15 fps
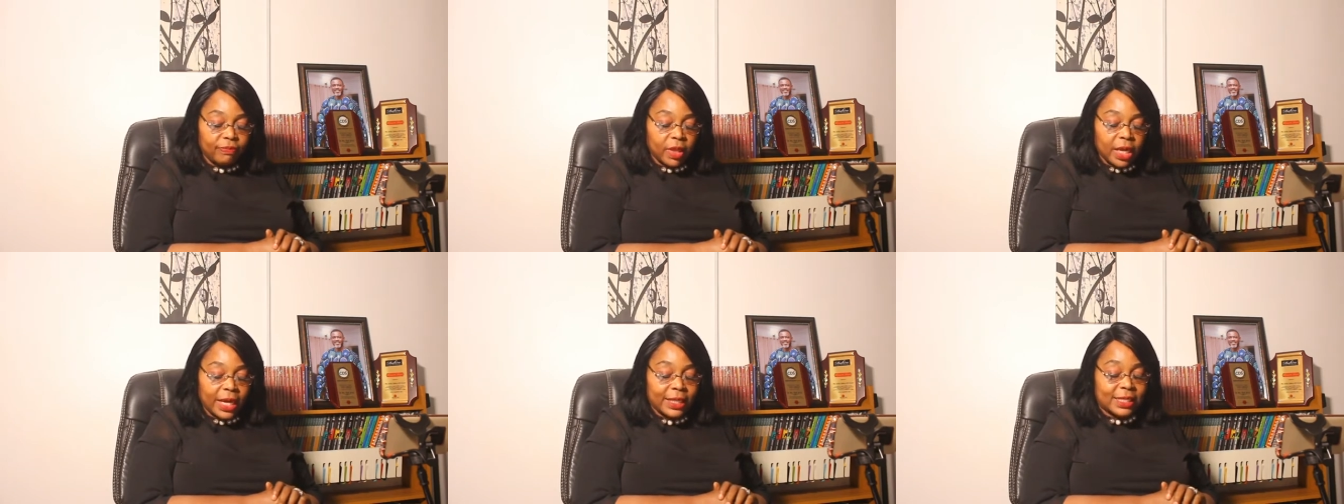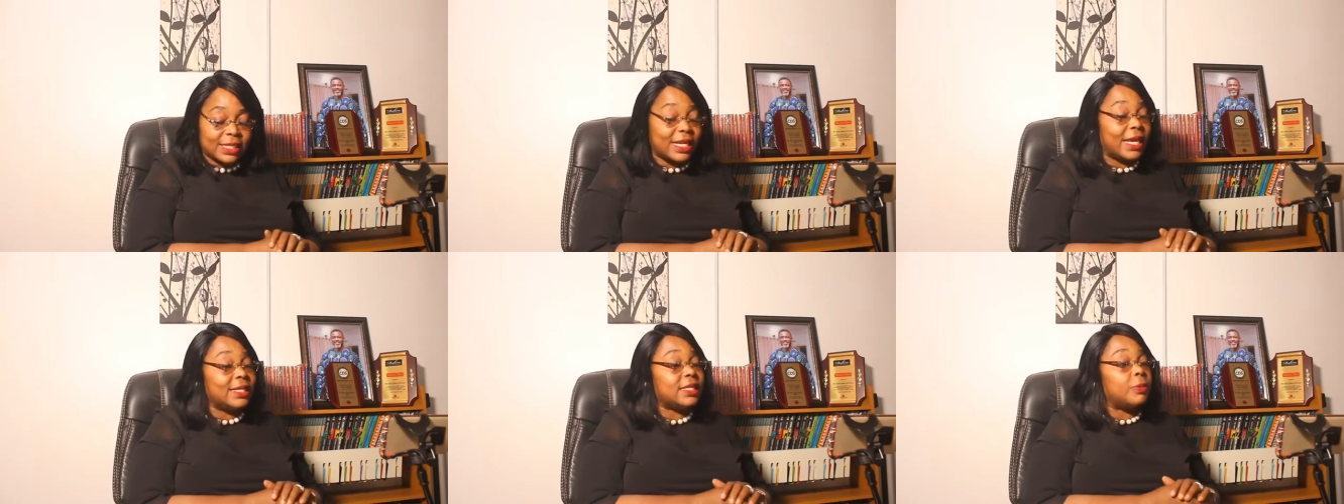It
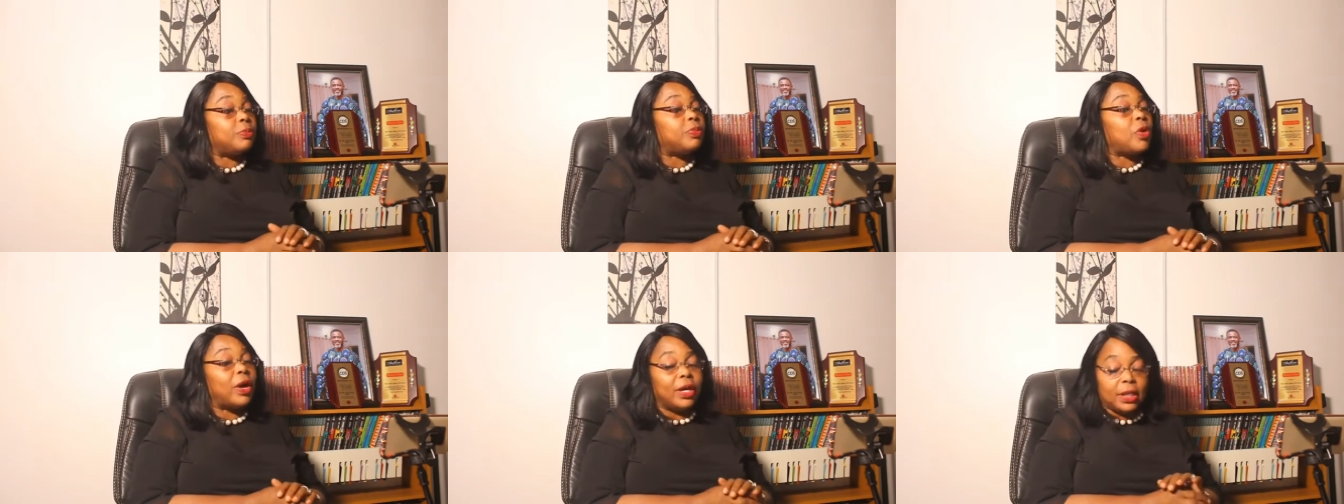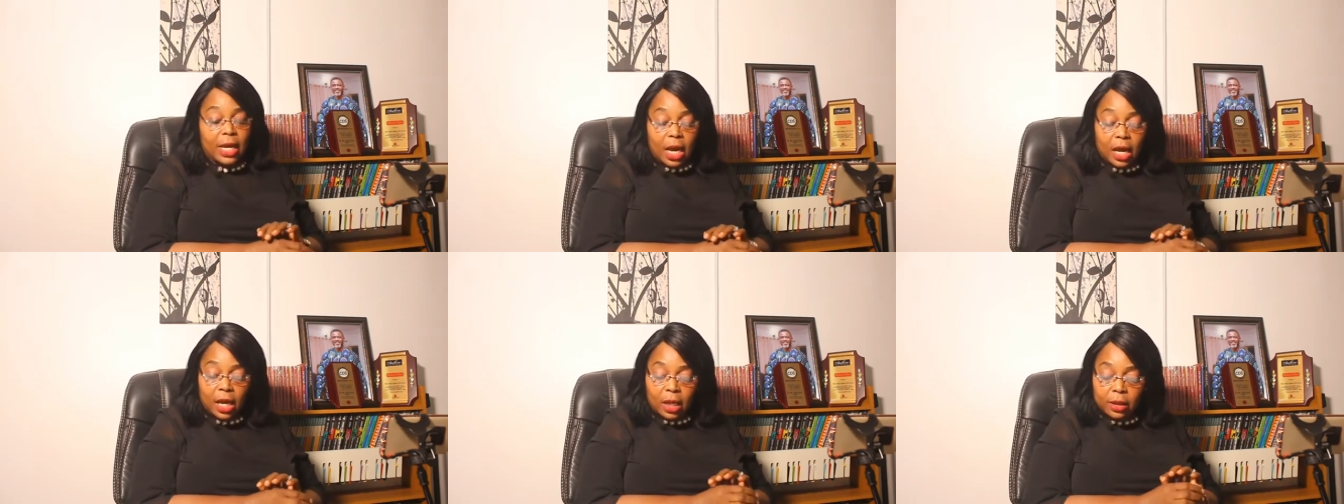says in, in
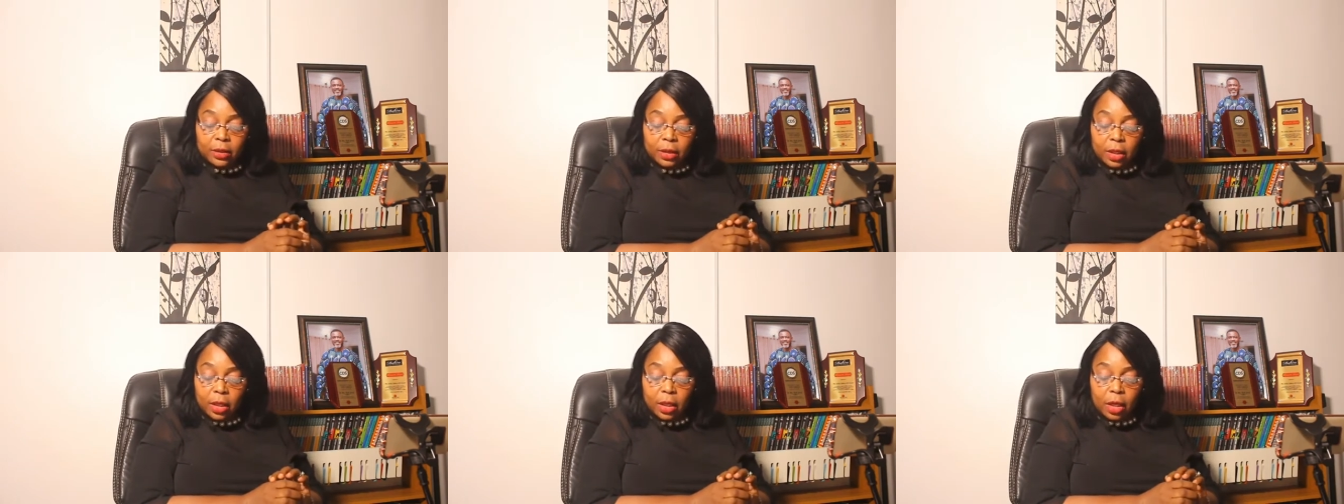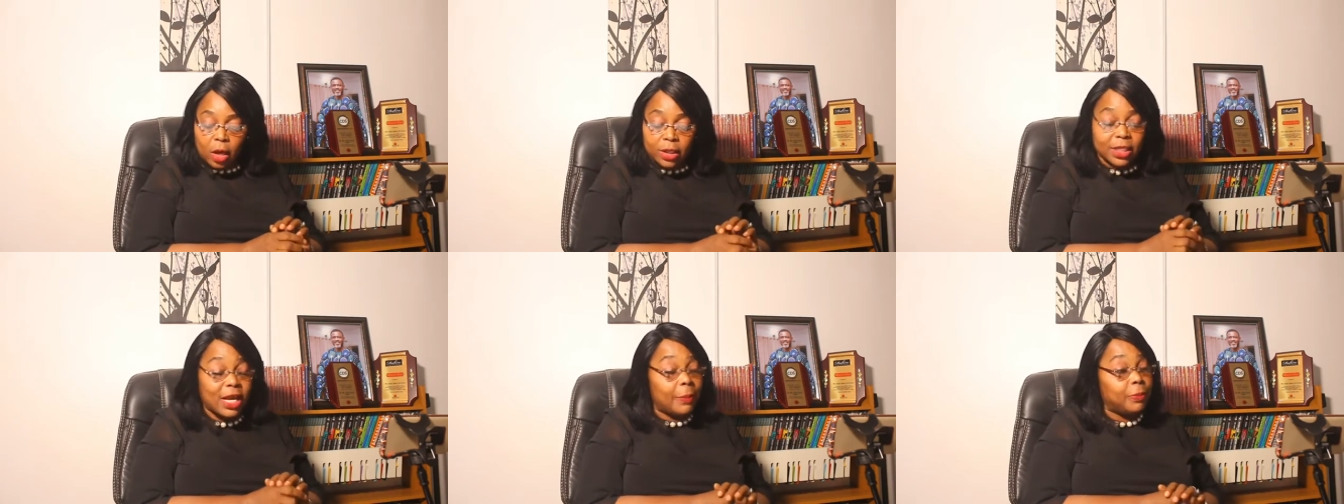uh, the
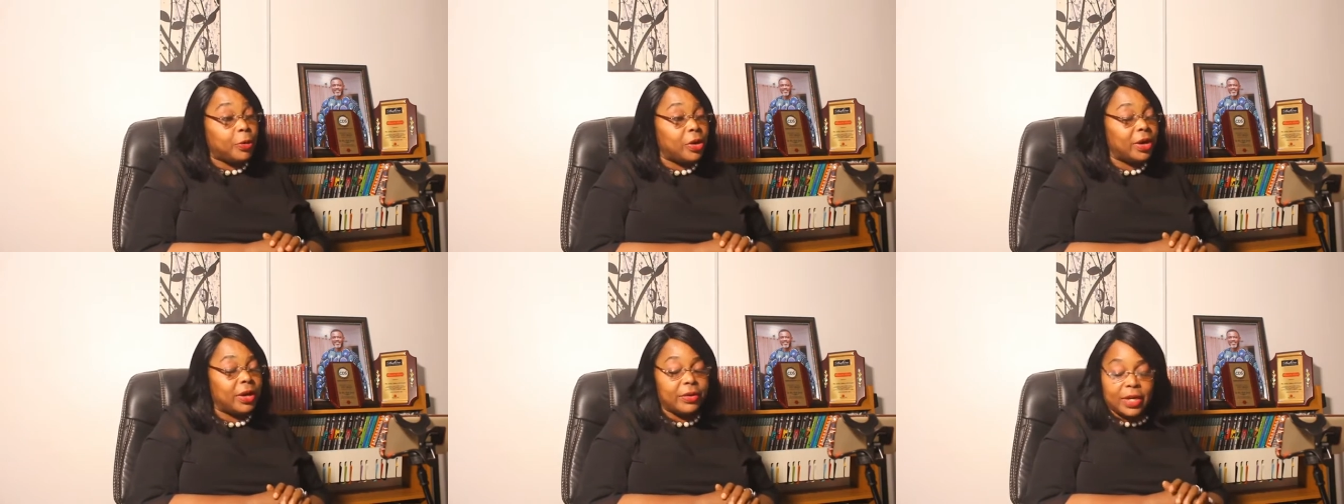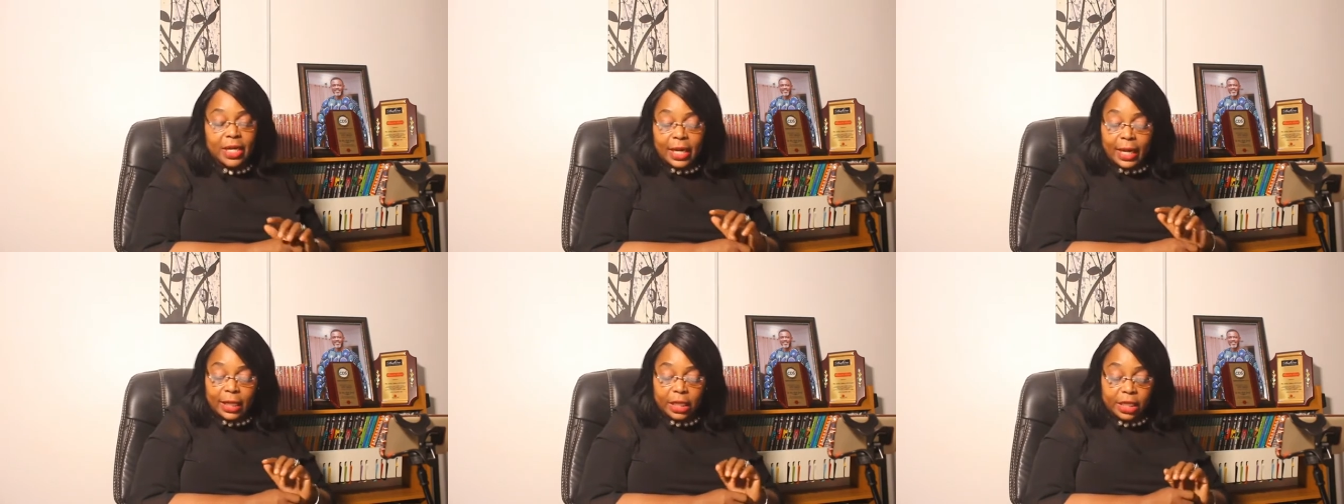contemporary
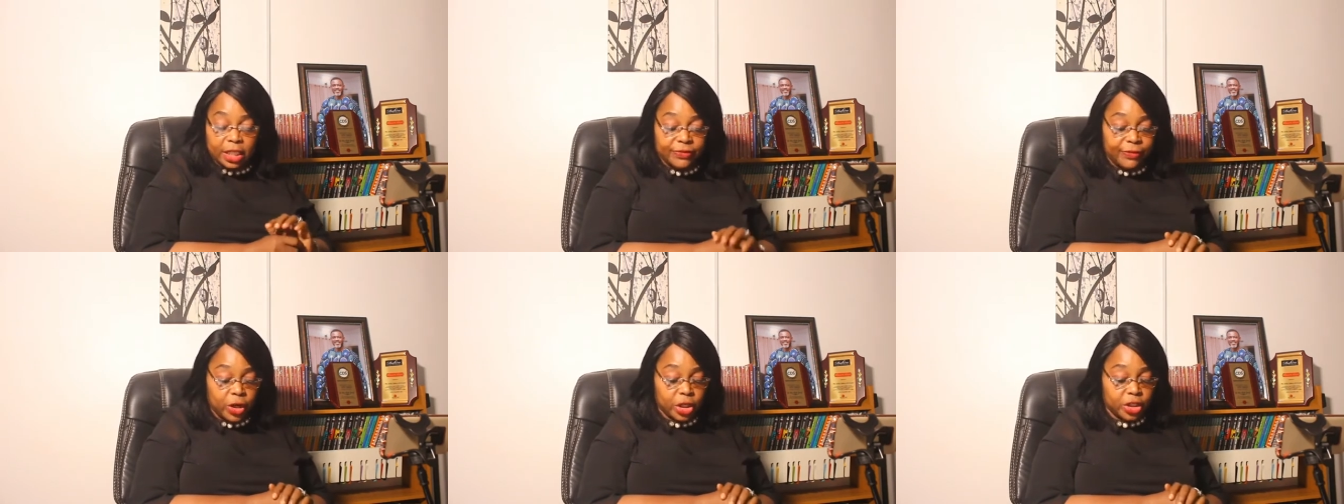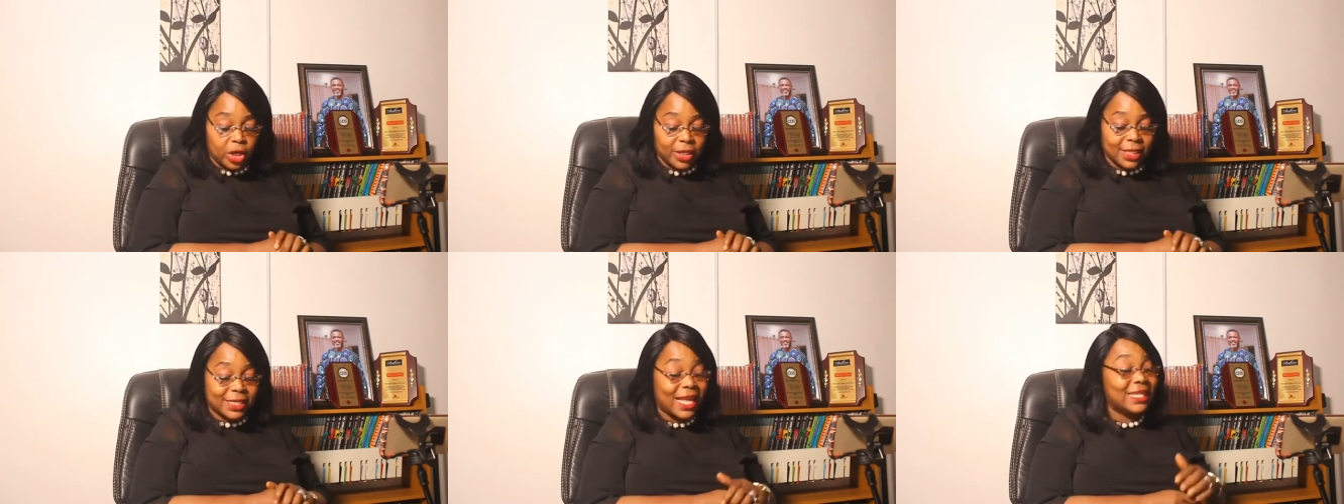English version,
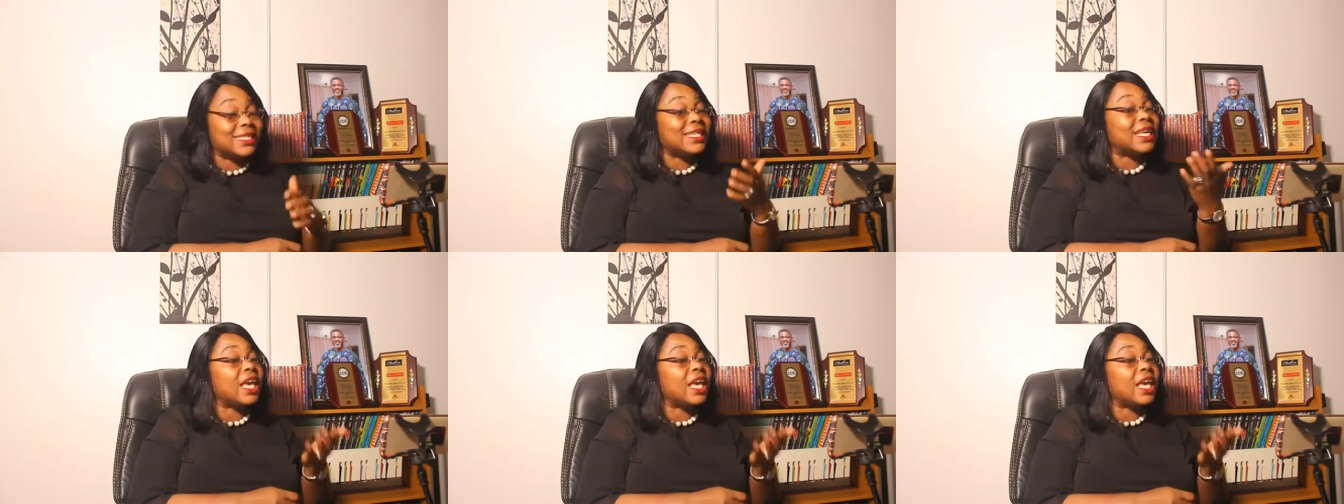it says,